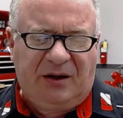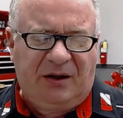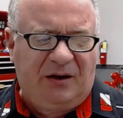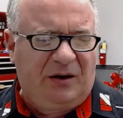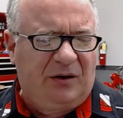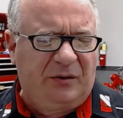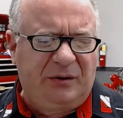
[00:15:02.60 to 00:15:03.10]

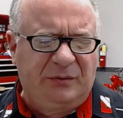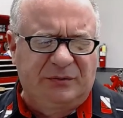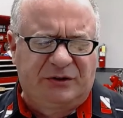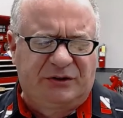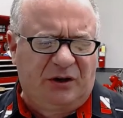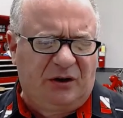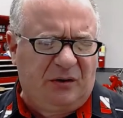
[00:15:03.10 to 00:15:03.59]
And oh, he
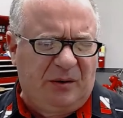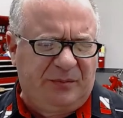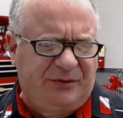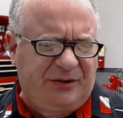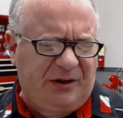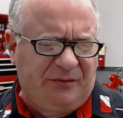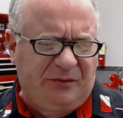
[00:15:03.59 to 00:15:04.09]
was so
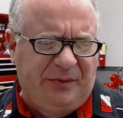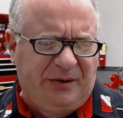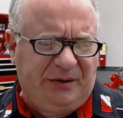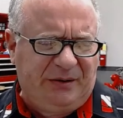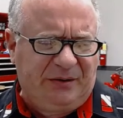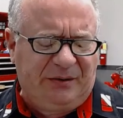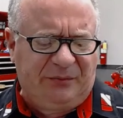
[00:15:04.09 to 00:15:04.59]
upset with me
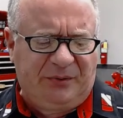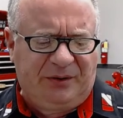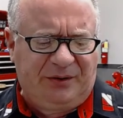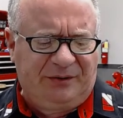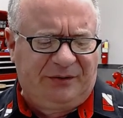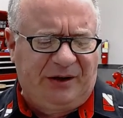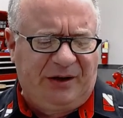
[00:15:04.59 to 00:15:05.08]
though, with
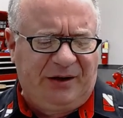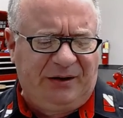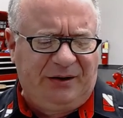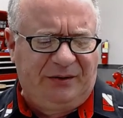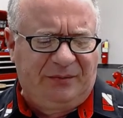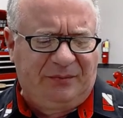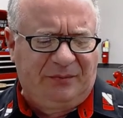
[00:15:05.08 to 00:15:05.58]
his
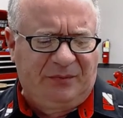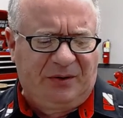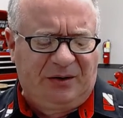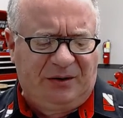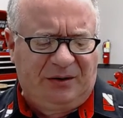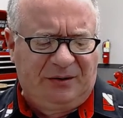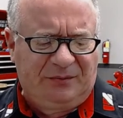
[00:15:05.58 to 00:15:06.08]
80 when
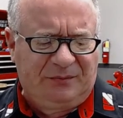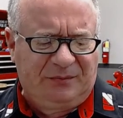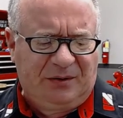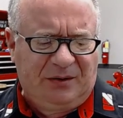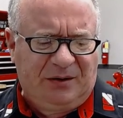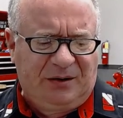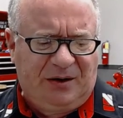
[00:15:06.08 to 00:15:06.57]
uh,
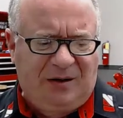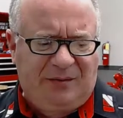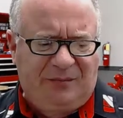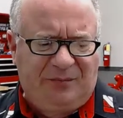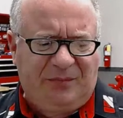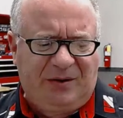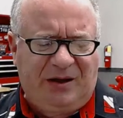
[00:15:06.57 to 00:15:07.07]
I um,
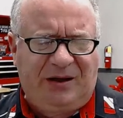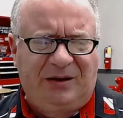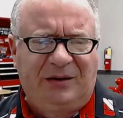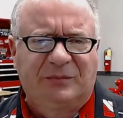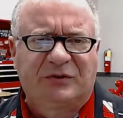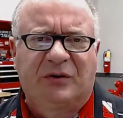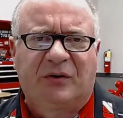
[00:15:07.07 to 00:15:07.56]
had
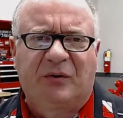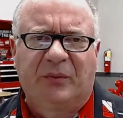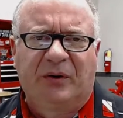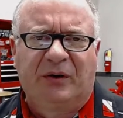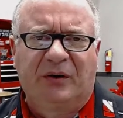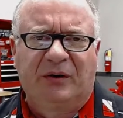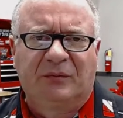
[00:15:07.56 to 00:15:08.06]
him start
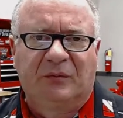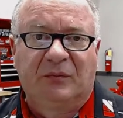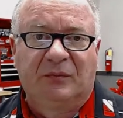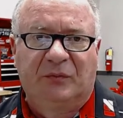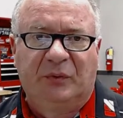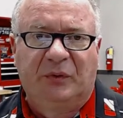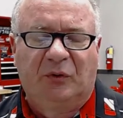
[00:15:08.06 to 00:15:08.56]
wearing
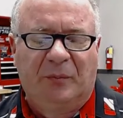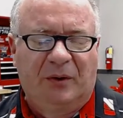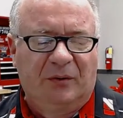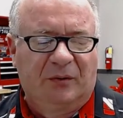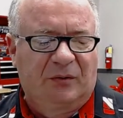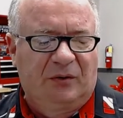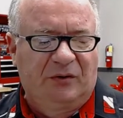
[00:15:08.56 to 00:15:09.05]
real
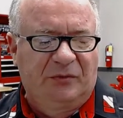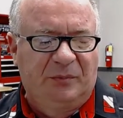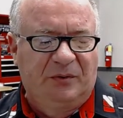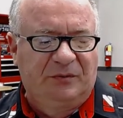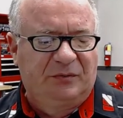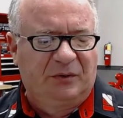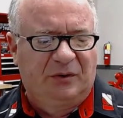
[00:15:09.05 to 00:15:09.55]
motocross
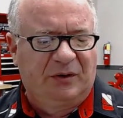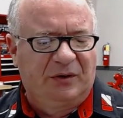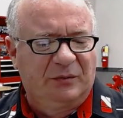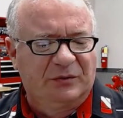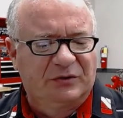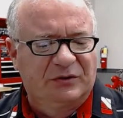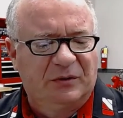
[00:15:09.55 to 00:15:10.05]
boots. So oh, he
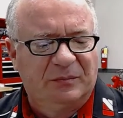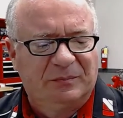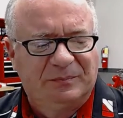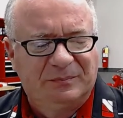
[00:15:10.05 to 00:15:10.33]
was so